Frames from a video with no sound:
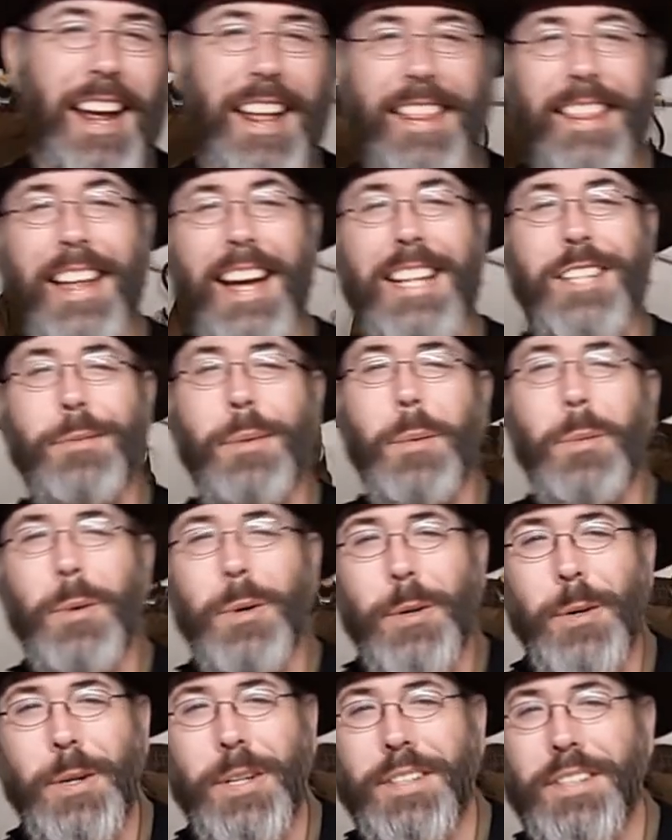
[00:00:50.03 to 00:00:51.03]
and that's what
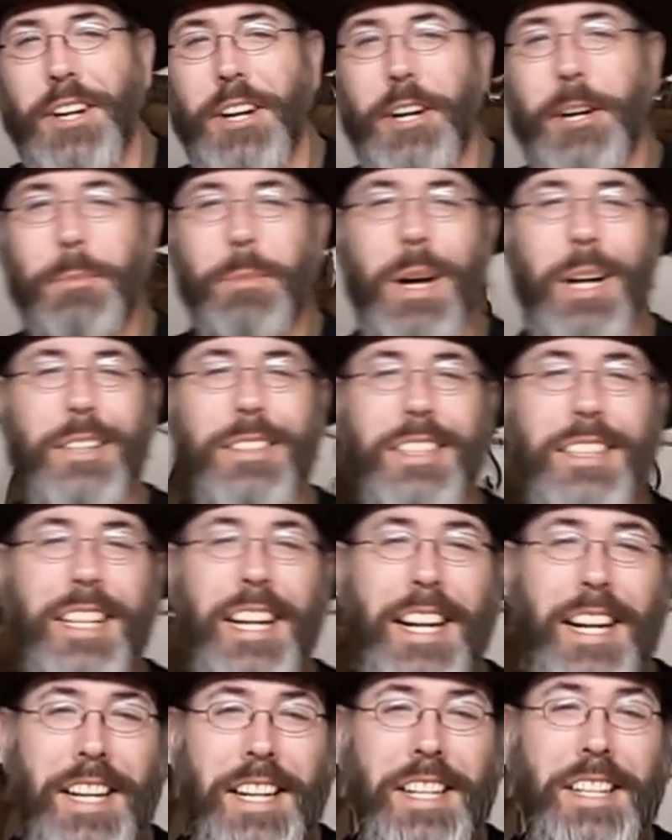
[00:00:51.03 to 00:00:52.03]
we're going to talk about
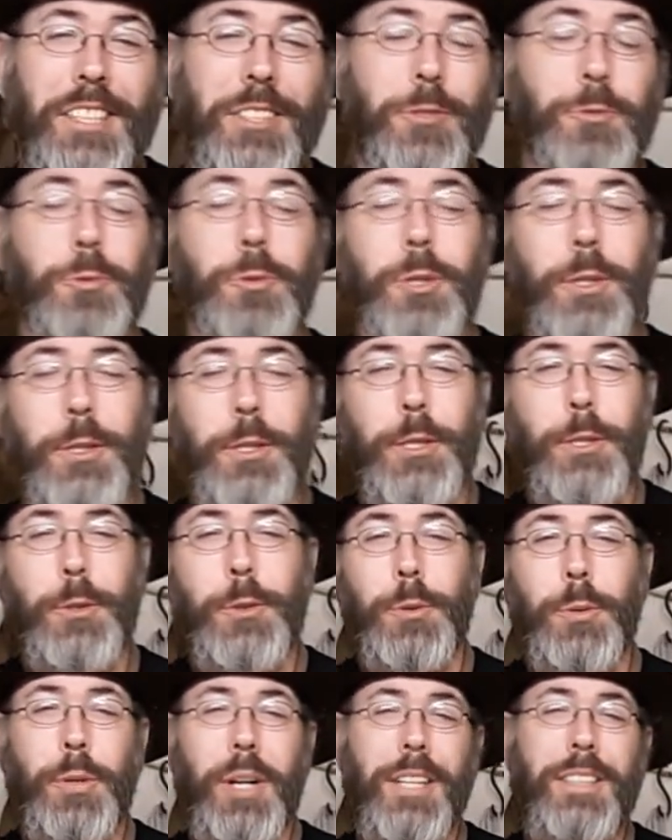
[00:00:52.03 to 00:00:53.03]
today. It's really
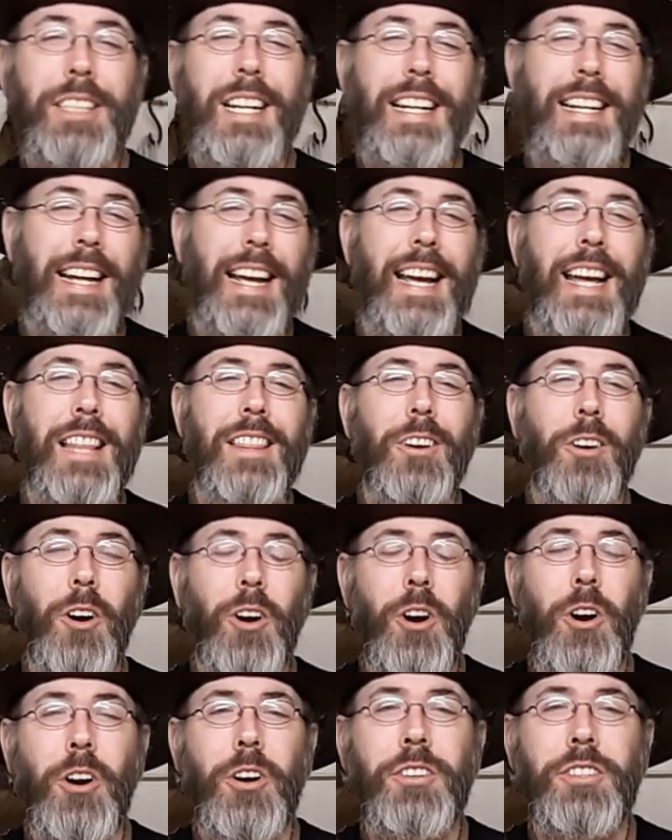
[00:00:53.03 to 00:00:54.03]
cool. Now today
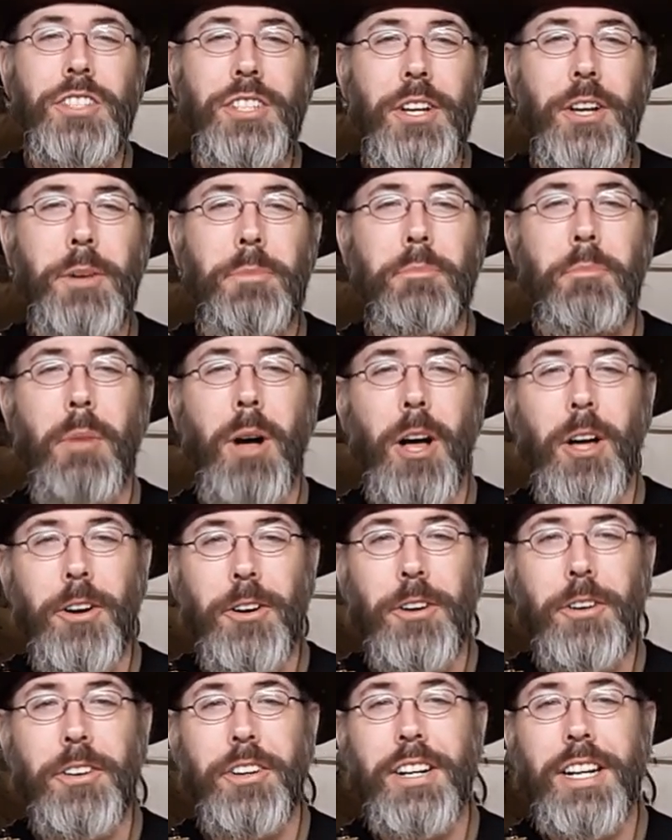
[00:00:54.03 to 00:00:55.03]
there are some
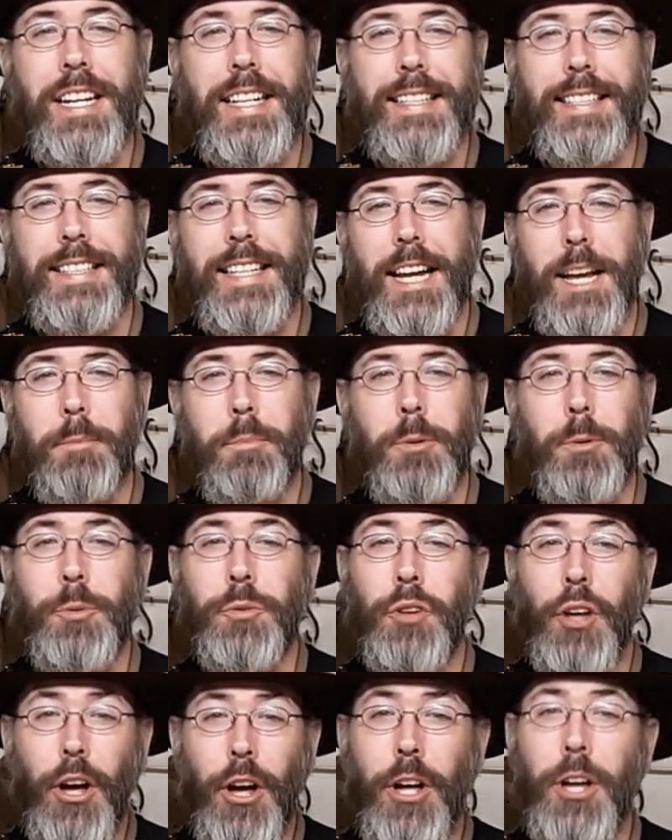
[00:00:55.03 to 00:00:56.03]
modern
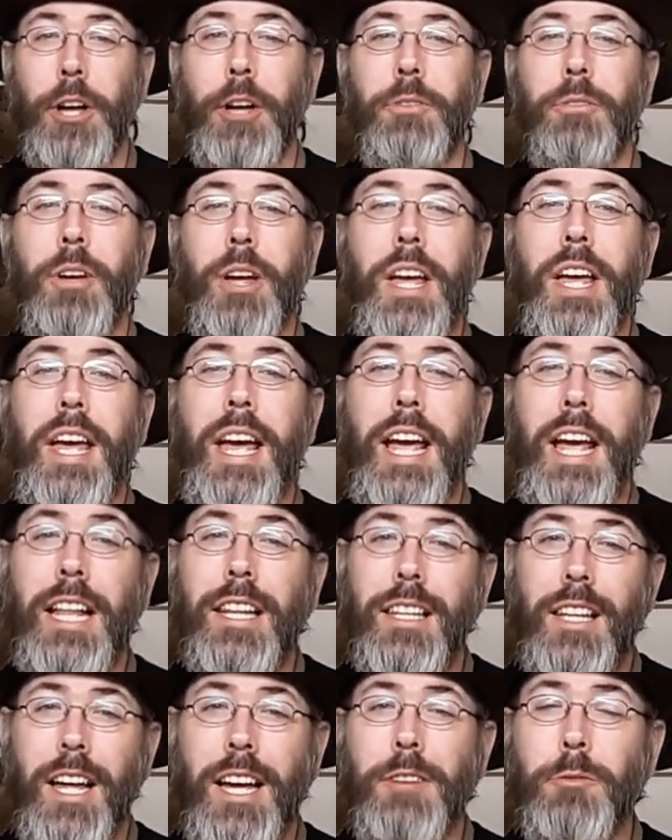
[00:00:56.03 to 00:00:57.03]
examples of a
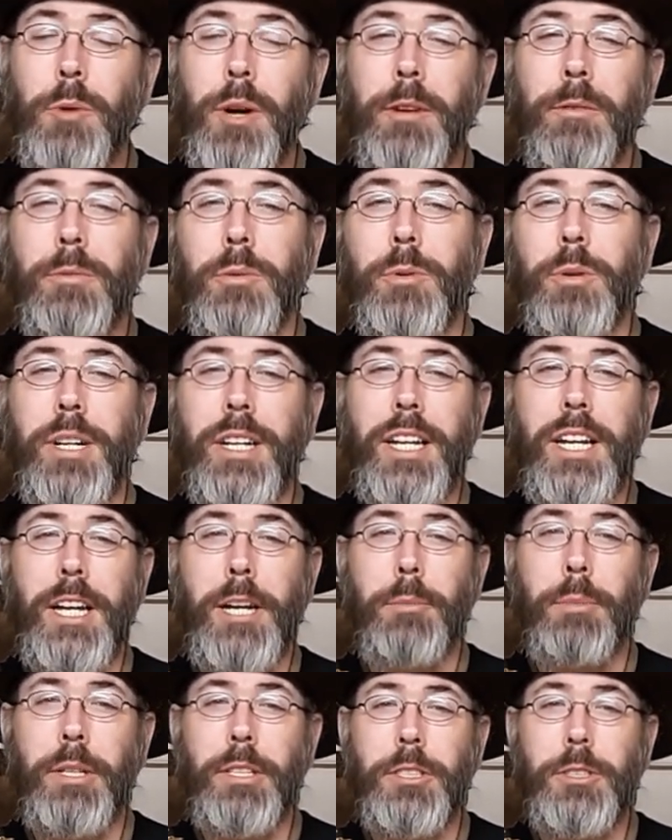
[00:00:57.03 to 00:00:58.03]
lightweight folding
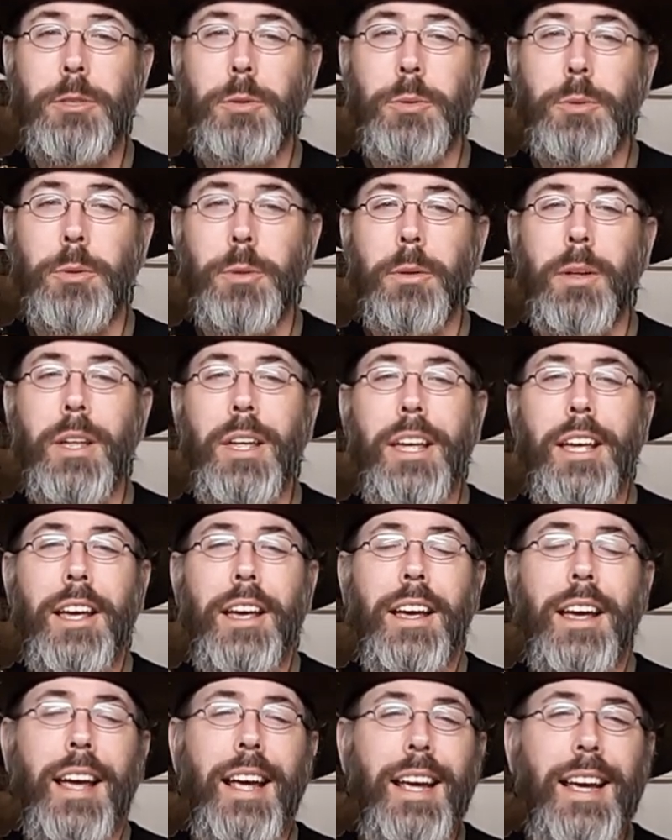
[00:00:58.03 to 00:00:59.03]
camping stool.
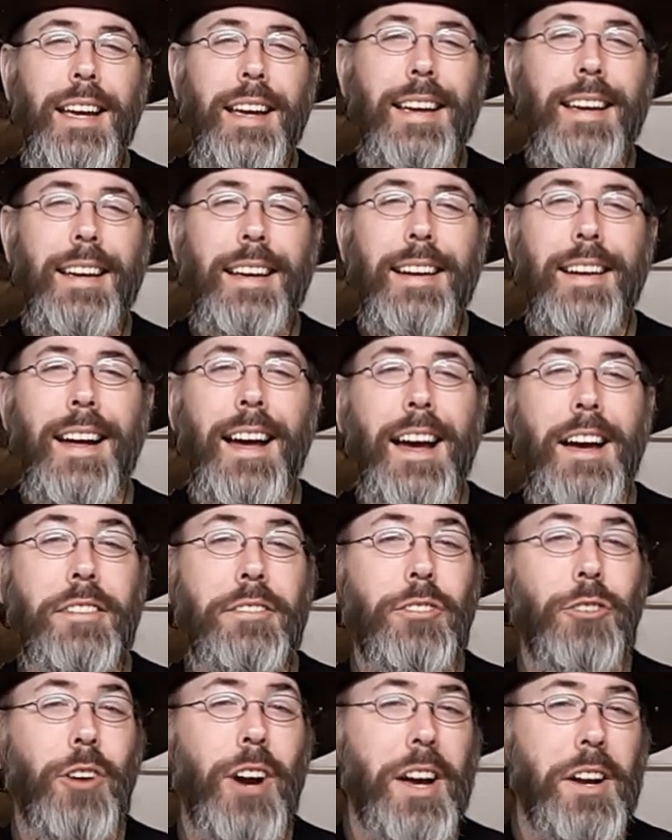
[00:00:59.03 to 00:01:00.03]
And
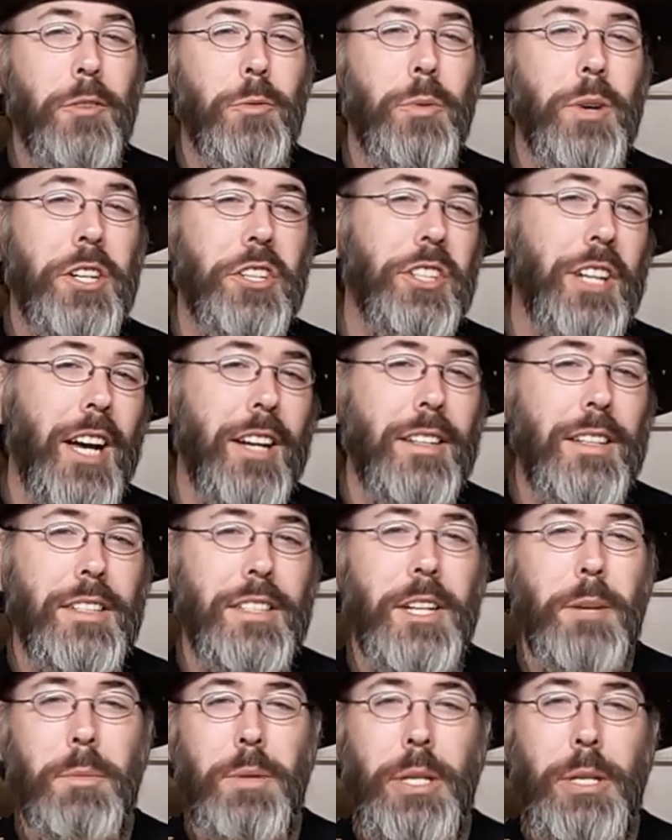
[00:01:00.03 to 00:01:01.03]
I've tried to reach out to
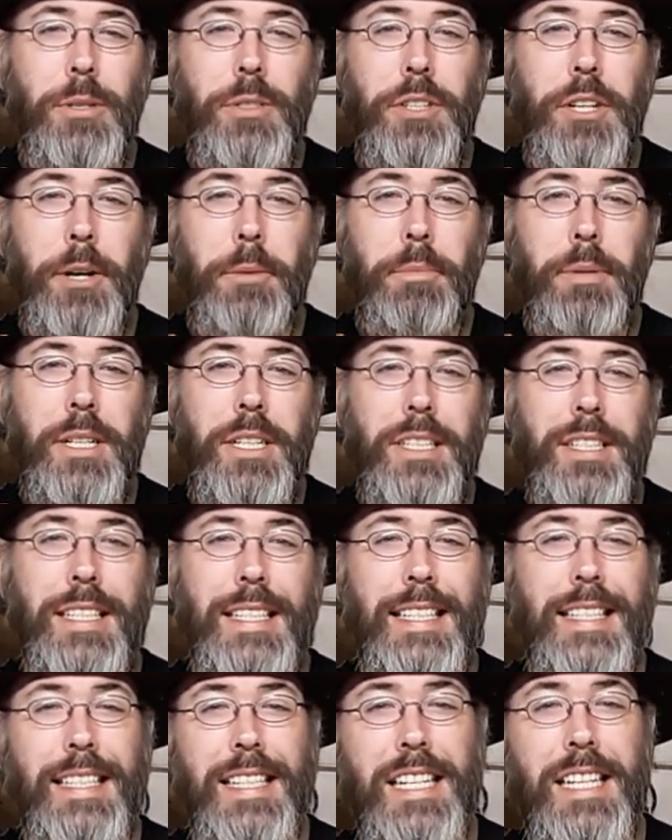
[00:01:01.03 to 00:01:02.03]
some of those companies
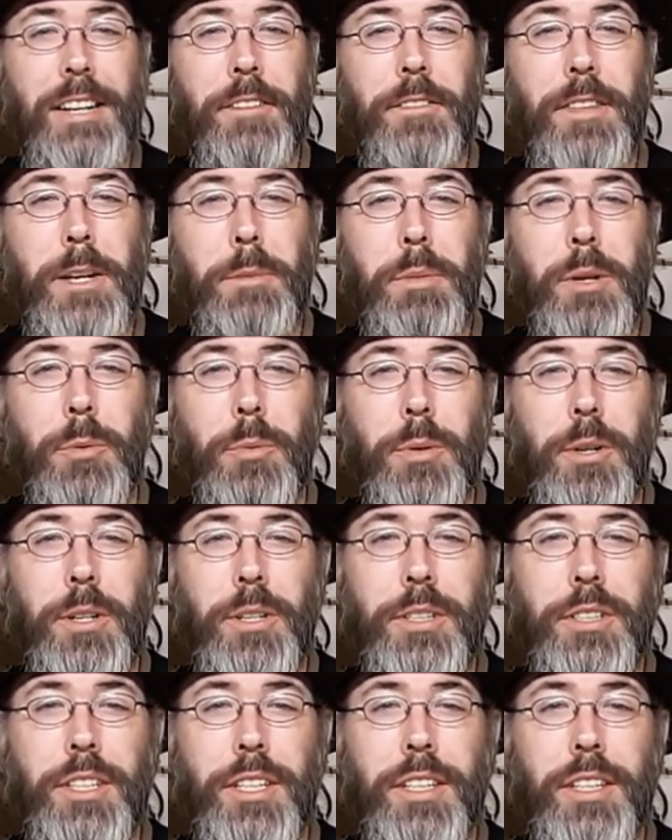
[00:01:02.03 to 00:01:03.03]
to see if they'd be
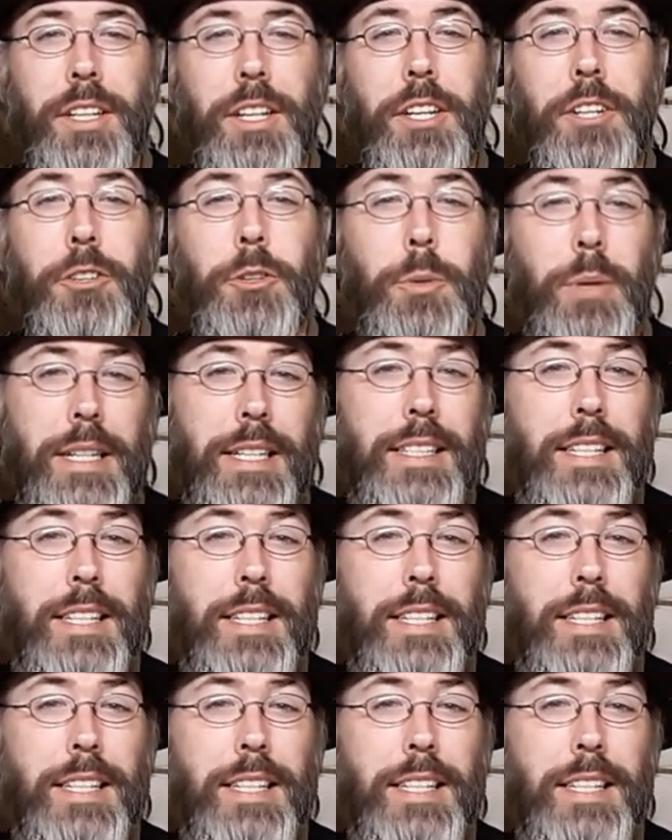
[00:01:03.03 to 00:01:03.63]
willing to do a